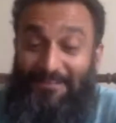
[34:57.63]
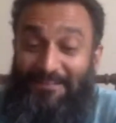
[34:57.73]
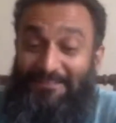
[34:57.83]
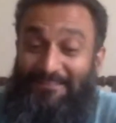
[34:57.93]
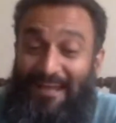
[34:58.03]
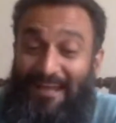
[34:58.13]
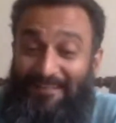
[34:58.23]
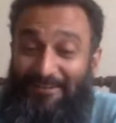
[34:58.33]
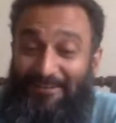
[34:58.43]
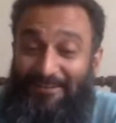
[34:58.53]
least
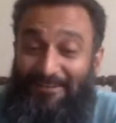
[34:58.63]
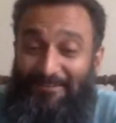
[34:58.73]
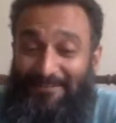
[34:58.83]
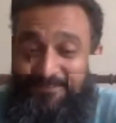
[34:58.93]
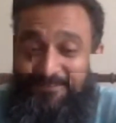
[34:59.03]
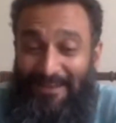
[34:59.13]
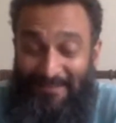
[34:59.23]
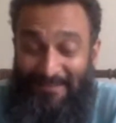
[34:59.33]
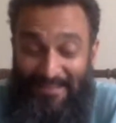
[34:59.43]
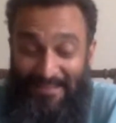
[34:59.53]
that
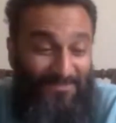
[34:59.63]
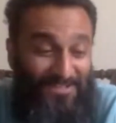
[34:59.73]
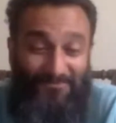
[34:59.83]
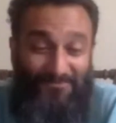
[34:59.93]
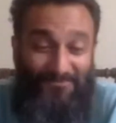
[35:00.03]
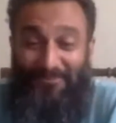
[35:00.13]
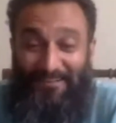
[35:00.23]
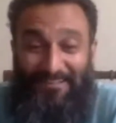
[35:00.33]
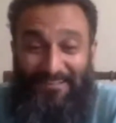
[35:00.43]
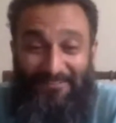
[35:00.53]
explanation was
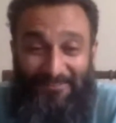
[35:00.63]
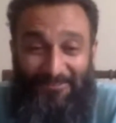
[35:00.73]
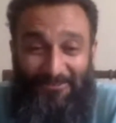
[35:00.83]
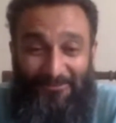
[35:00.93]
finally given. So we